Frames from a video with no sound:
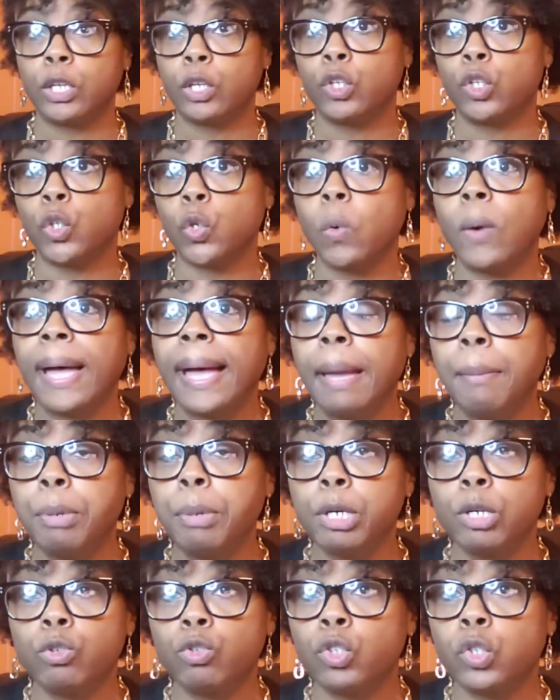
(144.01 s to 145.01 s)
So I
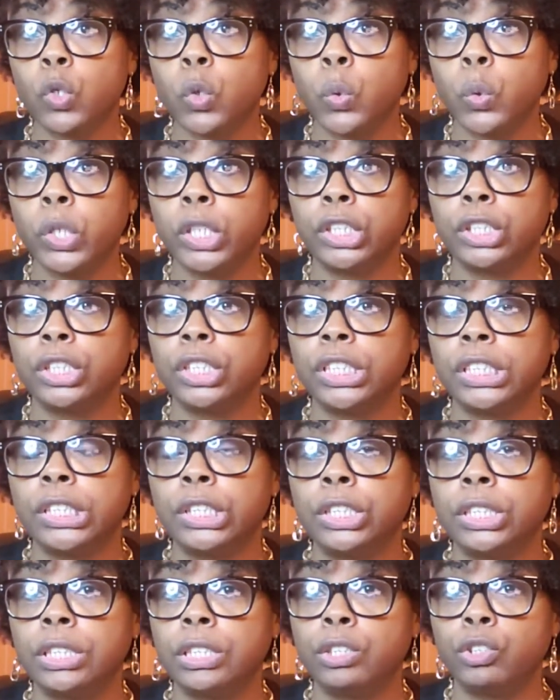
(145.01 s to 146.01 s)
posed a question
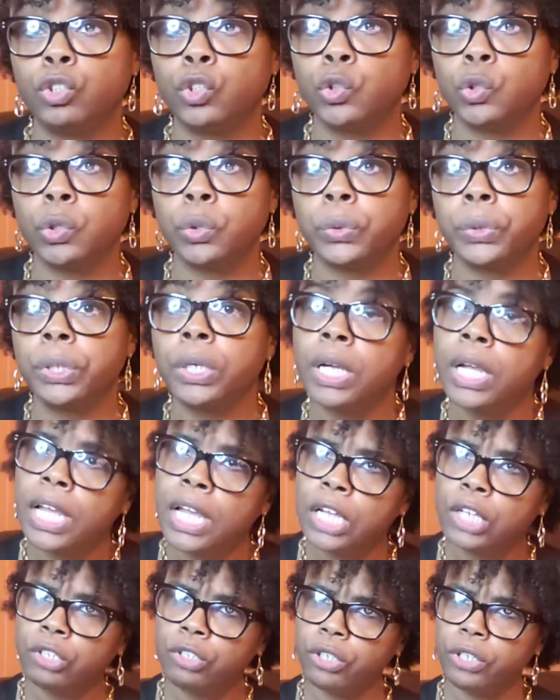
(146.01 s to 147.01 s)
to the juror.
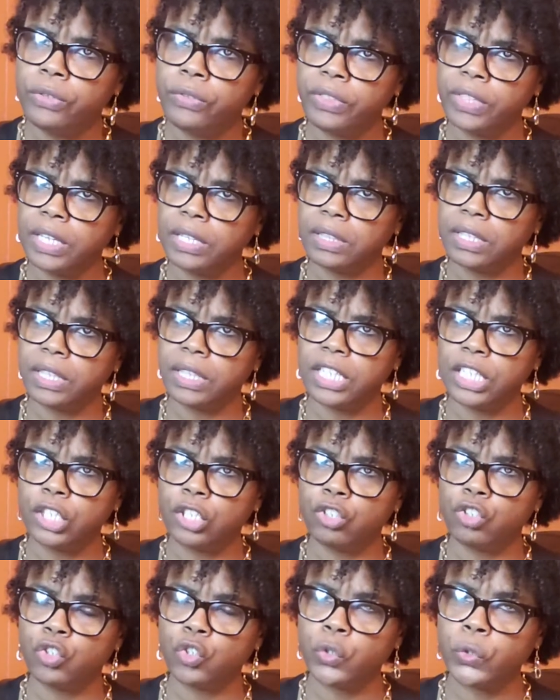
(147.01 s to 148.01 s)
Do you think that
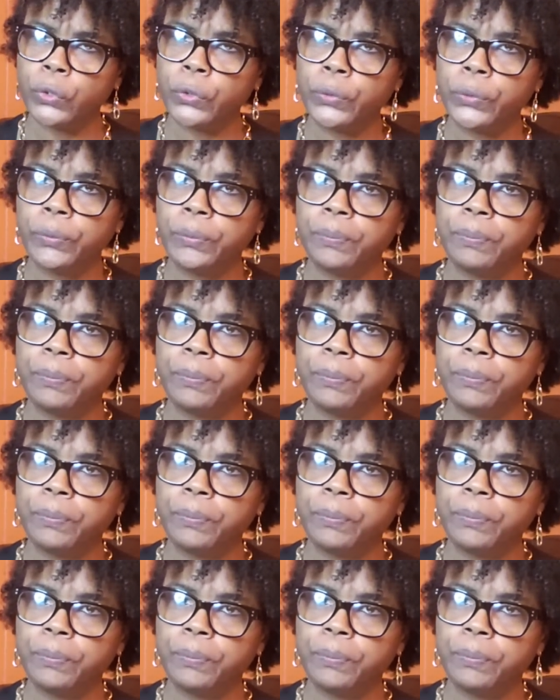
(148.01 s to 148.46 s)
this is true?